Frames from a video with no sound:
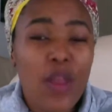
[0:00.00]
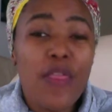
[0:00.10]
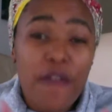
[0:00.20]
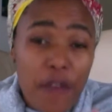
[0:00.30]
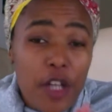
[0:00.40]

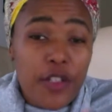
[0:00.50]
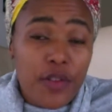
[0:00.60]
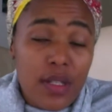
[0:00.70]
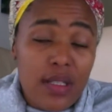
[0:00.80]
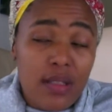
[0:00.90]
the first
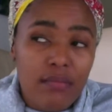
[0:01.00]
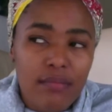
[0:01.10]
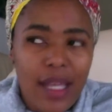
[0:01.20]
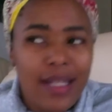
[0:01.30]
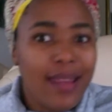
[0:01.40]
reason,
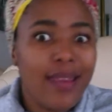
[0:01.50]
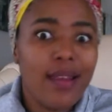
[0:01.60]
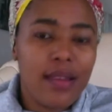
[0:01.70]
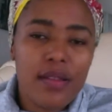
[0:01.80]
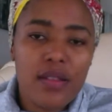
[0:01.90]
and I think
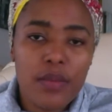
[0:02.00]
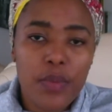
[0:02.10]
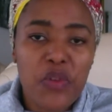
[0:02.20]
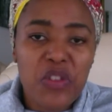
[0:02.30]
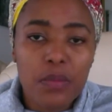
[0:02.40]
this is the
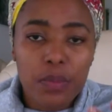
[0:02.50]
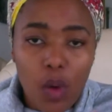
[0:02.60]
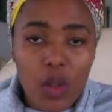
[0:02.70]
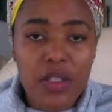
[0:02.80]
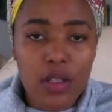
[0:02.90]
most
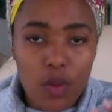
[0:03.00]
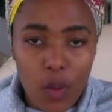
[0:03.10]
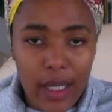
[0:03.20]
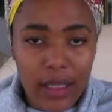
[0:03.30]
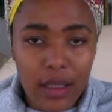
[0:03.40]
important one,